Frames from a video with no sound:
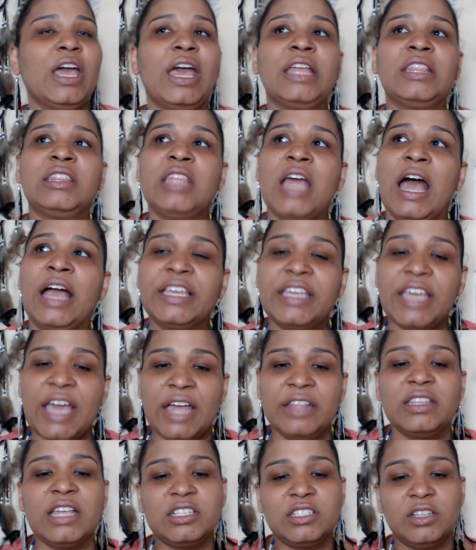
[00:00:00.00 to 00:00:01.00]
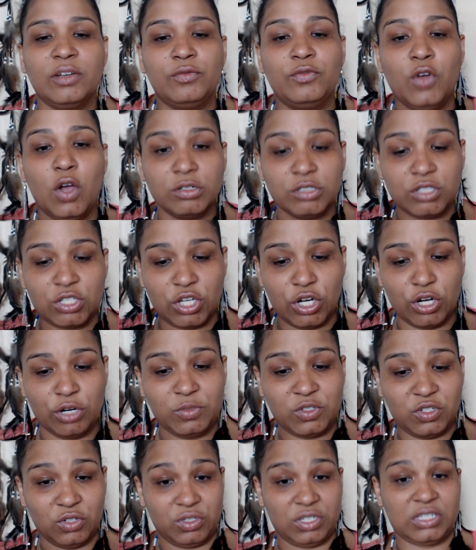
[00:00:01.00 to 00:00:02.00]
again, that's a wrong term
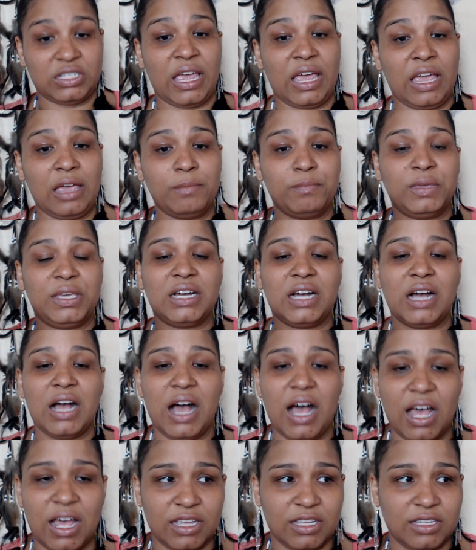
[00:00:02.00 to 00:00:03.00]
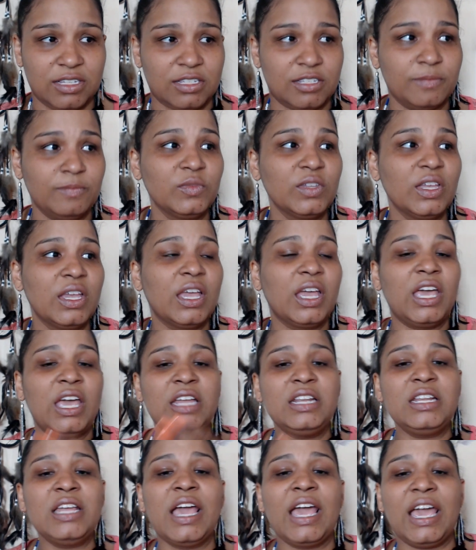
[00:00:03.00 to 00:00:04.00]
to say, because
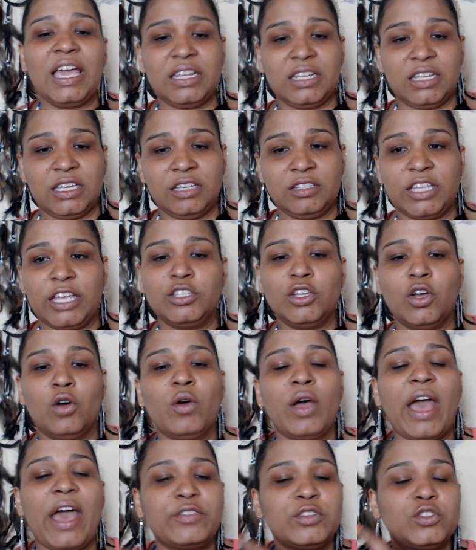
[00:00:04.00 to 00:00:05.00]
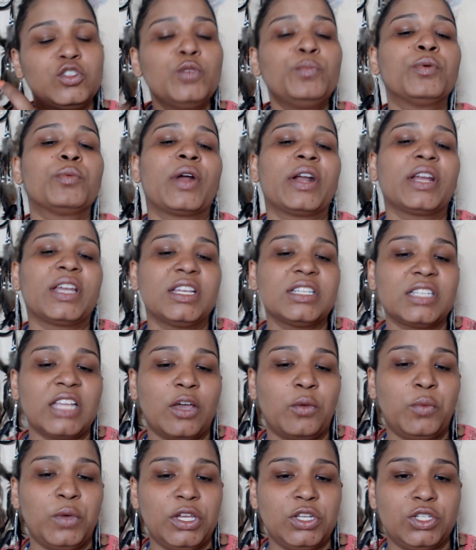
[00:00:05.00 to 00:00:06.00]
in Haiti, they don't have supermarkets like
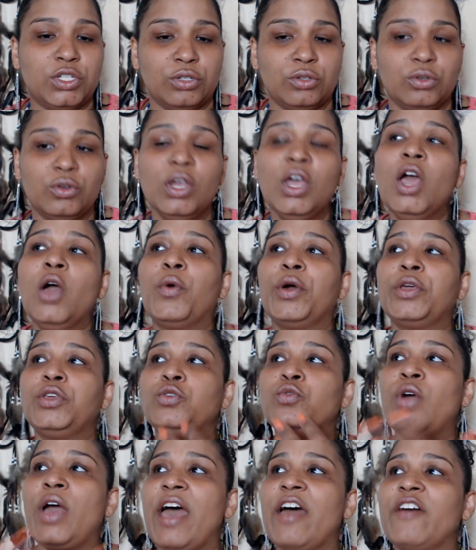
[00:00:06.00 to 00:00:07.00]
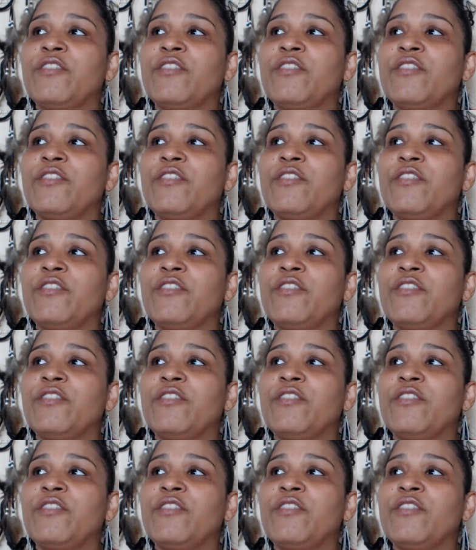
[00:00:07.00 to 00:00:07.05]
we do, where you have